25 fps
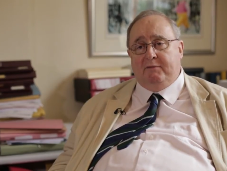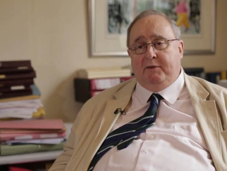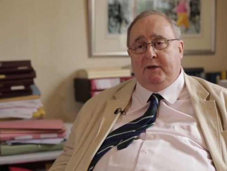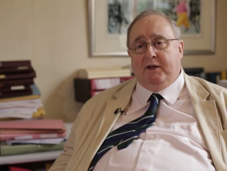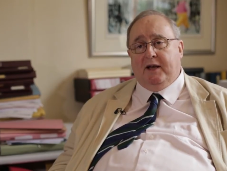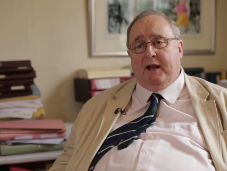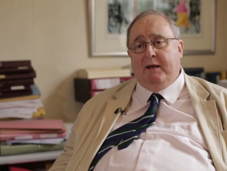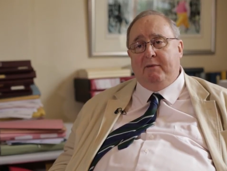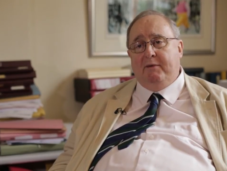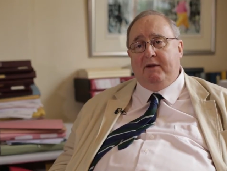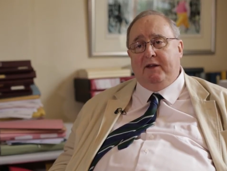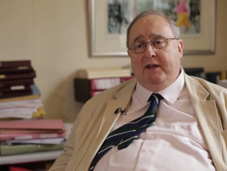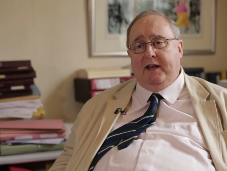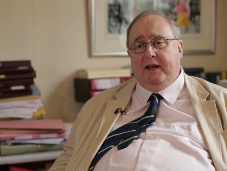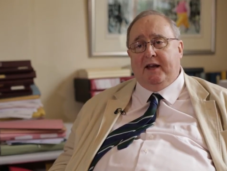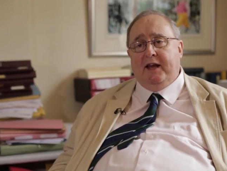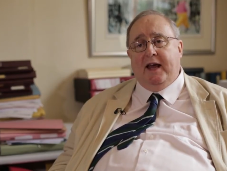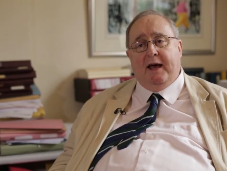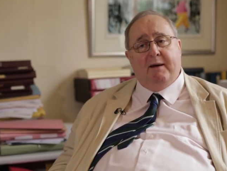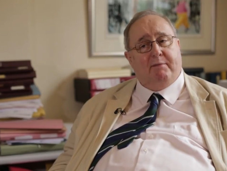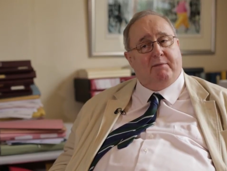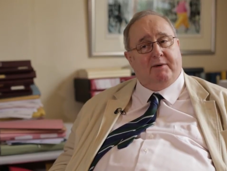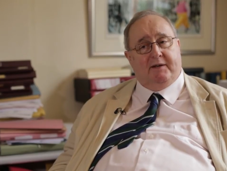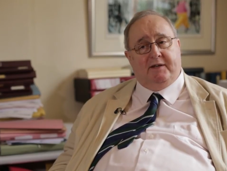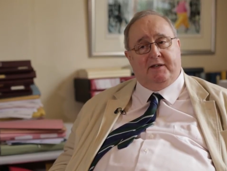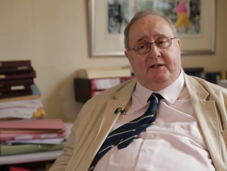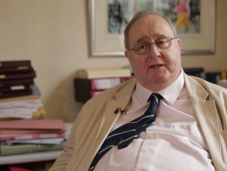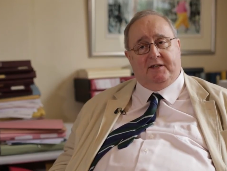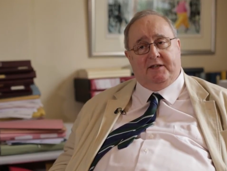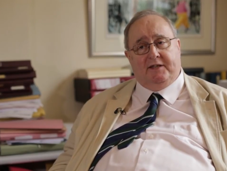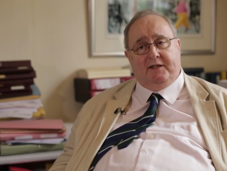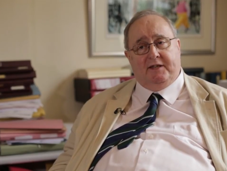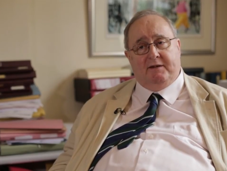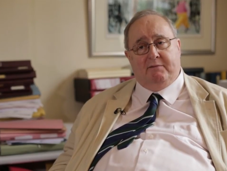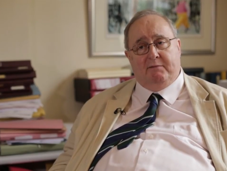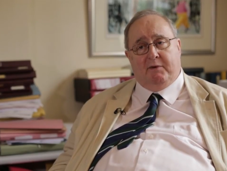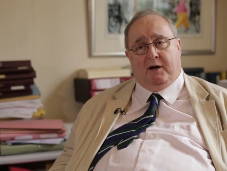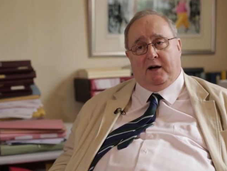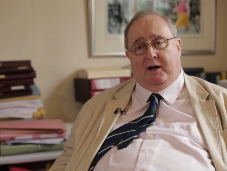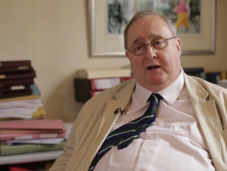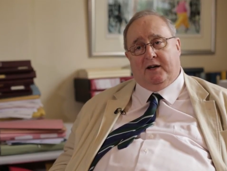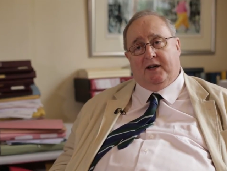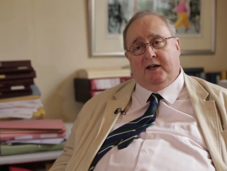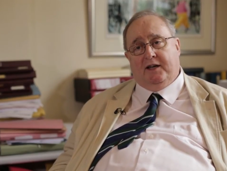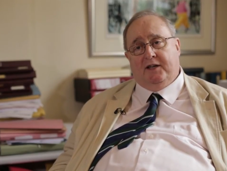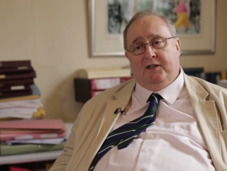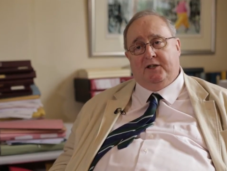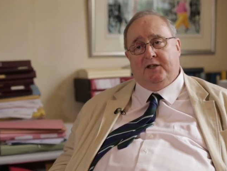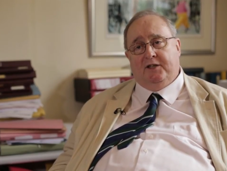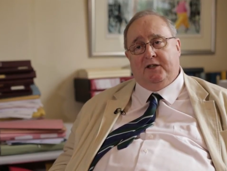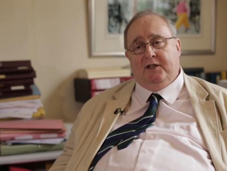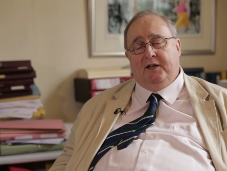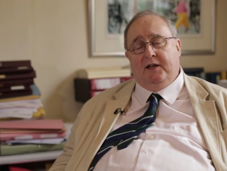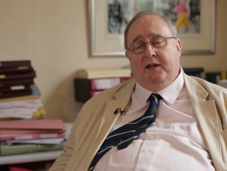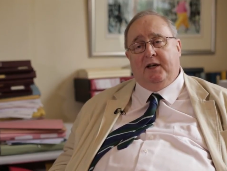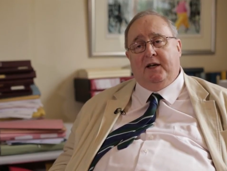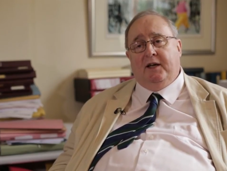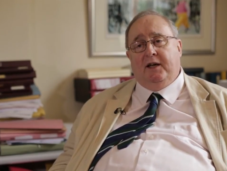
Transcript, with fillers: But I mean, that happens in markets.